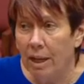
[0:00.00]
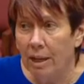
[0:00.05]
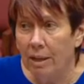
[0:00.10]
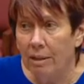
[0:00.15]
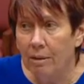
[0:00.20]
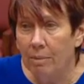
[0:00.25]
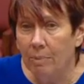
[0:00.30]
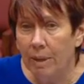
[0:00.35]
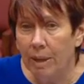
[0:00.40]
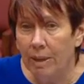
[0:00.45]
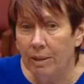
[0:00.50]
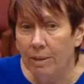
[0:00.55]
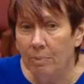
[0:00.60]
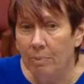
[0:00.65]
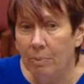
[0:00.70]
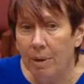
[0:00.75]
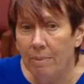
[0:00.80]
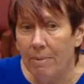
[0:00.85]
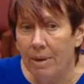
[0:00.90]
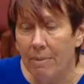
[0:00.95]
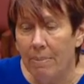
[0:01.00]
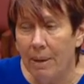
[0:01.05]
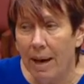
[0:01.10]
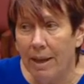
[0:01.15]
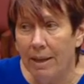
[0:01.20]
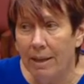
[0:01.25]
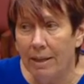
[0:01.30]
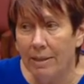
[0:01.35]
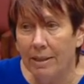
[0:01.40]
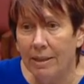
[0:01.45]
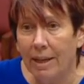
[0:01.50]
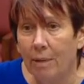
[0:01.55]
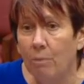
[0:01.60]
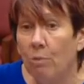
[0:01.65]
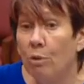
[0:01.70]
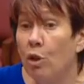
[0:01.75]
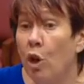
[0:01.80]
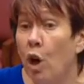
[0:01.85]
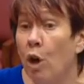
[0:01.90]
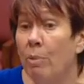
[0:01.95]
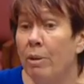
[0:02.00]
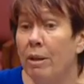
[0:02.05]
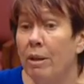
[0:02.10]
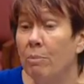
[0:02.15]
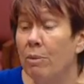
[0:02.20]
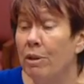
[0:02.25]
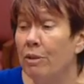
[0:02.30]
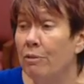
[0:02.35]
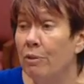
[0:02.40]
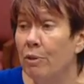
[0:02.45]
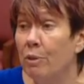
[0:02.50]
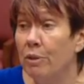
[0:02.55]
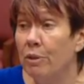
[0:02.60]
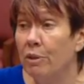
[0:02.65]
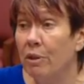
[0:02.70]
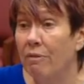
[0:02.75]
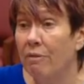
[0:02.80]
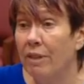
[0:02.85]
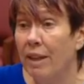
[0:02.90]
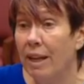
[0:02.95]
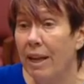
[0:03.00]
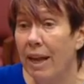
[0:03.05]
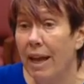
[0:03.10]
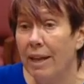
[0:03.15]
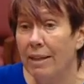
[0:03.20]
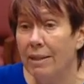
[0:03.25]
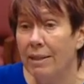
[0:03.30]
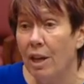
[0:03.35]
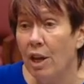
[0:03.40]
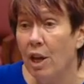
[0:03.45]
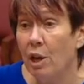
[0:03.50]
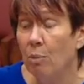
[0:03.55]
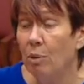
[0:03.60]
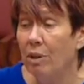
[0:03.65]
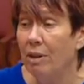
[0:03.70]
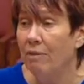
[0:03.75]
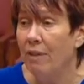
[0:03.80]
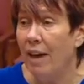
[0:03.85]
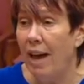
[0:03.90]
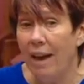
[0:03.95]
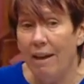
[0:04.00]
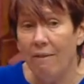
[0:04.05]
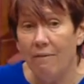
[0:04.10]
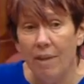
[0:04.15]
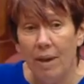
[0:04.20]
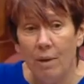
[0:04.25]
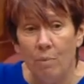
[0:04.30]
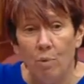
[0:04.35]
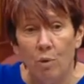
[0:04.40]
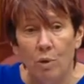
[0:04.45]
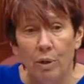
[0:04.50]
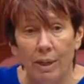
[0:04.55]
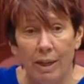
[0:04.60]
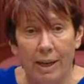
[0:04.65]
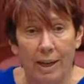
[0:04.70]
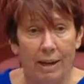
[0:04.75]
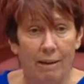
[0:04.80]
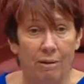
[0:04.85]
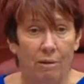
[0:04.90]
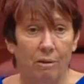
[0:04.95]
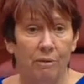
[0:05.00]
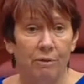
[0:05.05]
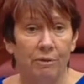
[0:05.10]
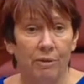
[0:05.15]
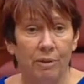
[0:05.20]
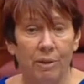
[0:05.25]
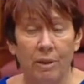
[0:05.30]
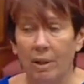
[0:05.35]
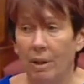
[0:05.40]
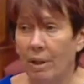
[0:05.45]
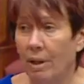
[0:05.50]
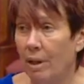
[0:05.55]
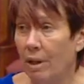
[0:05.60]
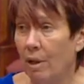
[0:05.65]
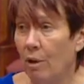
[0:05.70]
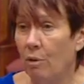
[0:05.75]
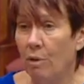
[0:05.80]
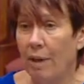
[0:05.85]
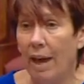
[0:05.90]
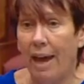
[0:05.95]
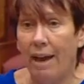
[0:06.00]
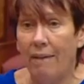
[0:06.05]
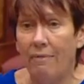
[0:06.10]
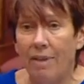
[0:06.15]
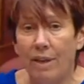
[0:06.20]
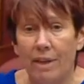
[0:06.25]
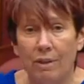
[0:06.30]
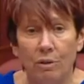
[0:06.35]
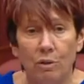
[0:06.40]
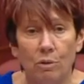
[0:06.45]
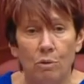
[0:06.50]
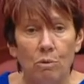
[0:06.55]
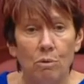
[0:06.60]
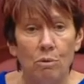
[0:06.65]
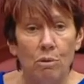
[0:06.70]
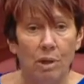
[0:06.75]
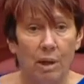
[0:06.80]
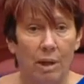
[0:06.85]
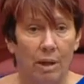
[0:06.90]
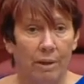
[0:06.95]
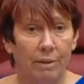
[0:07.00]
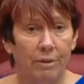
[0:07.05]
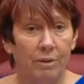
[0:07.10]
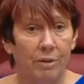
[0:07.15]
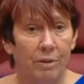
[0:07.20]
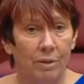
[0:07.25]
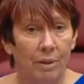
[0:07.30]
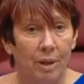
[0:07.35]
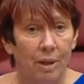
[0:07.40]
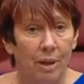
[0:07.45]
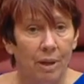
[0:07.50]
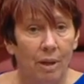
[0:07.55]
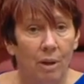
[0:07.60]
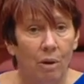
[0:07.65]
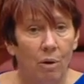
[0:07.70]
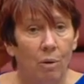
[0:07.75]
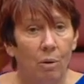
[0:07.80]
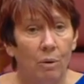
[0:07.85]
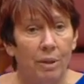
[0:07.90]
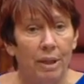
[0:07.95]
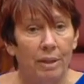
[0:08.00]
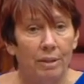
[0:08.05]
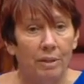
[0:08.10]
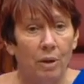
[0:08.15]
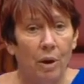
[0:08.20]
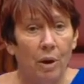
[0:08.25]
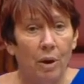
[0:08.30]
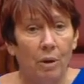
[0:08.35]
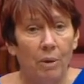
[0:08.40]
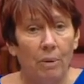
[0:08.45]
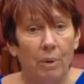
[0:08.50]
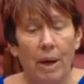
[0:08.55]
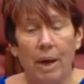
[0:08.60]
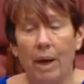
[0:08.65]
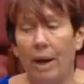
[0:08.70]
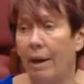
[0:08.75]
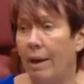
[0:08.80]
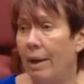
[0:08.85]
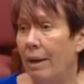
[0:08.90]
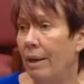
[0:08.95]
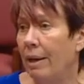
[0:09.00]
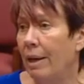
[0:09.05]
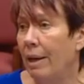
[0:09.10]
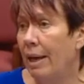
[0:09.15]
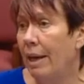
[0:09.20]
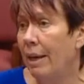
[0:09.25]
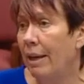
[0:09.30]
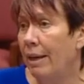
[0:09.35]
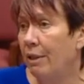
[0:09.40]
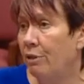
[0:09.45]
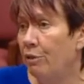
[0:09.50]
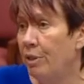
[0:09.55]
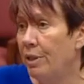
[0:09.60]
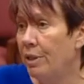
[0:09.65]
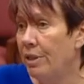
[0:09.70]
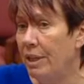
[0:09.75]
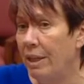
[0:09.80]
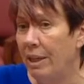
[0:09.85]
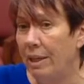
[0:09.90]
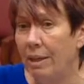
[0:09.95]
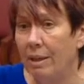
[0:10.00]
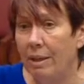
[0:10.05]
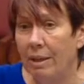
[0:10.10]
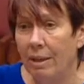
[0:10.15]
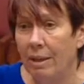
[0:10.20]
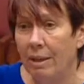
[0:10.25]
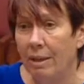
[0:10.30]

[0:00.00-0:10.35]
a little bit, Premier Barnett, saying, well, nobody will be forced off their lands. Well, if they have their water cut off, or they have their school closed, or there's no electricity,